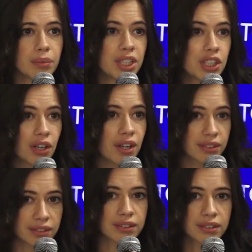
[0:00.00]
We
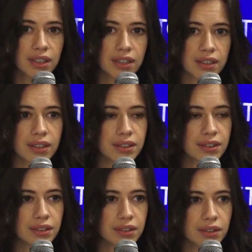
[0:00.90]
shot
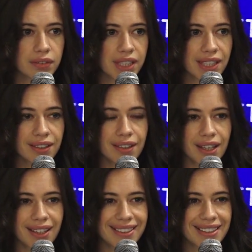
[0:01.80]
over there,
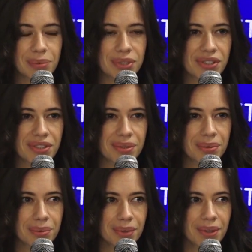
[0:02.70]
and it
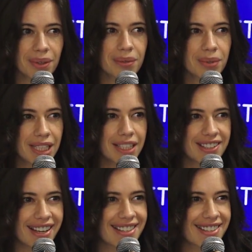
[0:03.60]
was a really
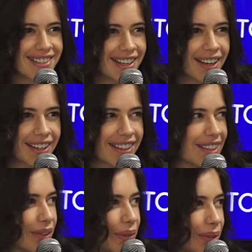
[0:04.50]
intense day, I
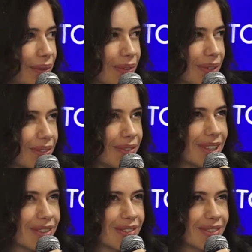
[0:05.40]
think. No,
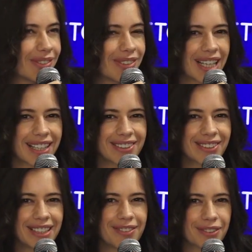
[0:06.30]
we had
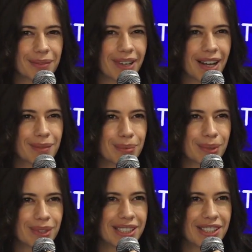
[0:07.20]
to leave from
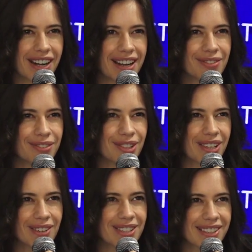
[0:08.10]
Nagpur and drive
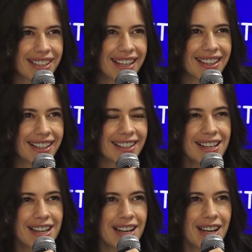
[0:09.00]
4 hours to get
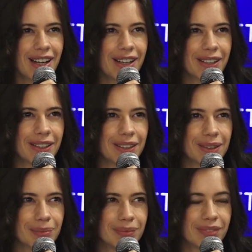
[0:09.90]
there.
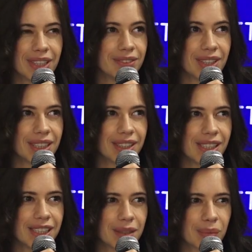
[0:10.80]
Very, very
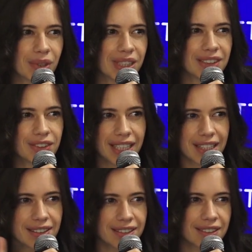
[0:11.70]
early in the morning to
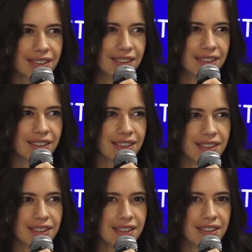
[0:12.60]
get
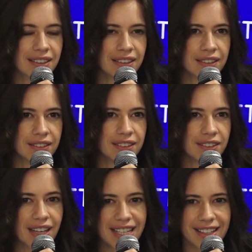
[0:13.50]

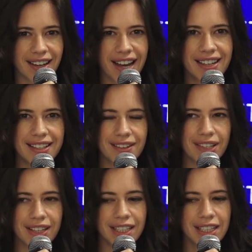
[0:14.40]
the right light and
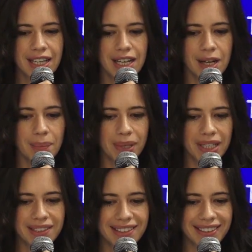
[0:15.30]
everything.
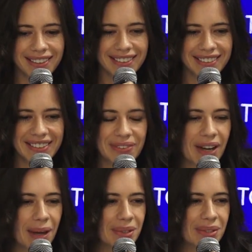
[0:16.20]
But the
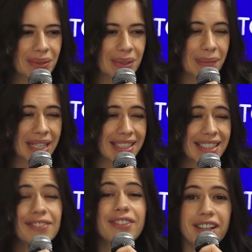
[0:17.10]
farmers were
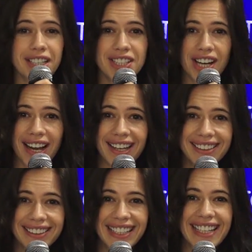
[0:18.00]
amazing, very
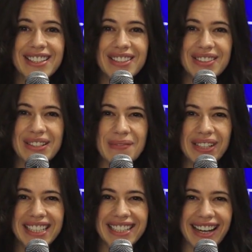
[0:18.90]
shy,
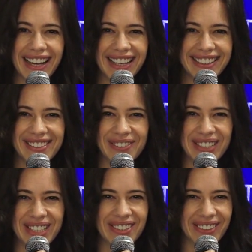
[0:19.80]
extremely shy to
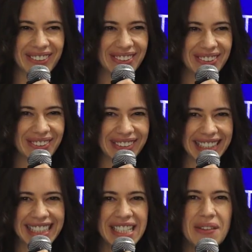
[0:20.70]
be
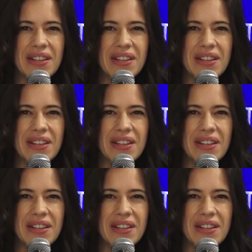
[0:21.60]
shooting.